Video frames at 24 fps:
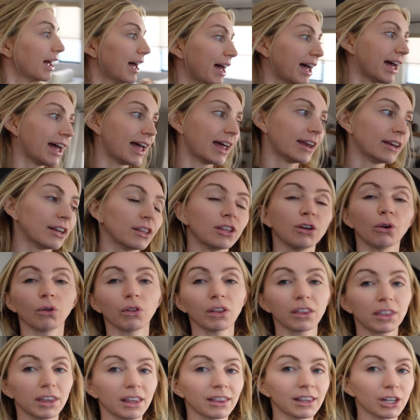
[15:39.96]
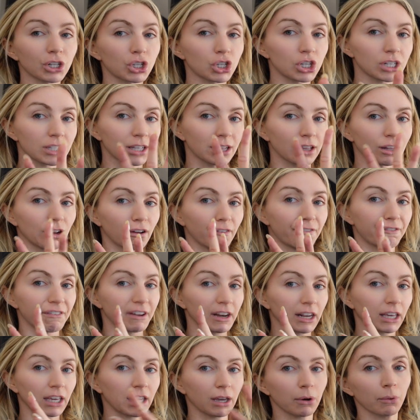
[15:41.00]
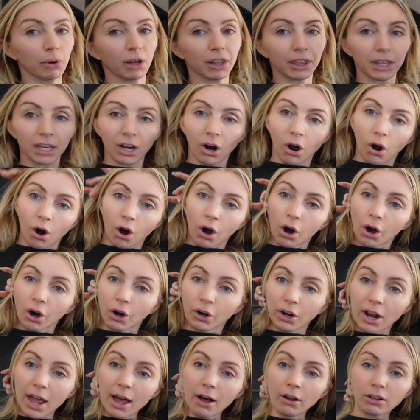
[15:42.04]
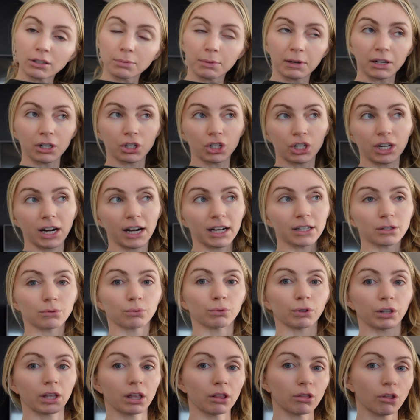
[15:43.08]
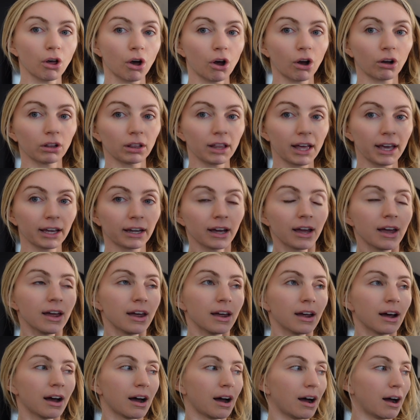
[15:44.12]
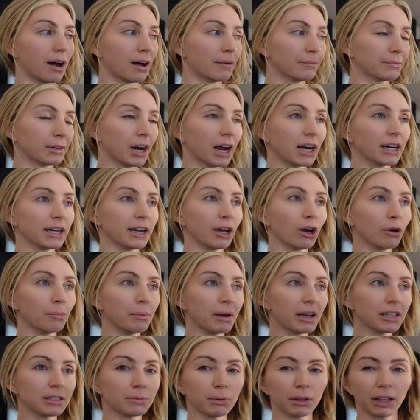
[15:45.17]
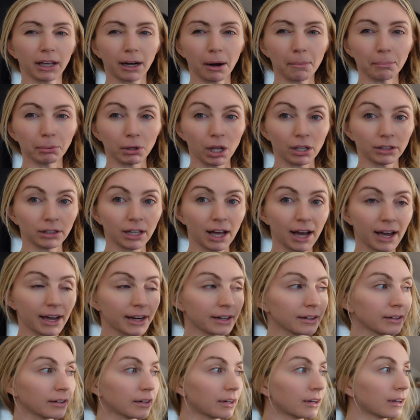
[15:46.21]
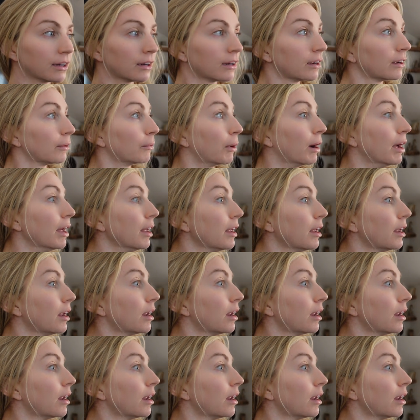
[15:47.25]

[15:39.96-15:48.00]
And the only thing that she's a little finicky with are her nails, because she has really long, like, not nail beds, but like a bloodline. Nerves. What?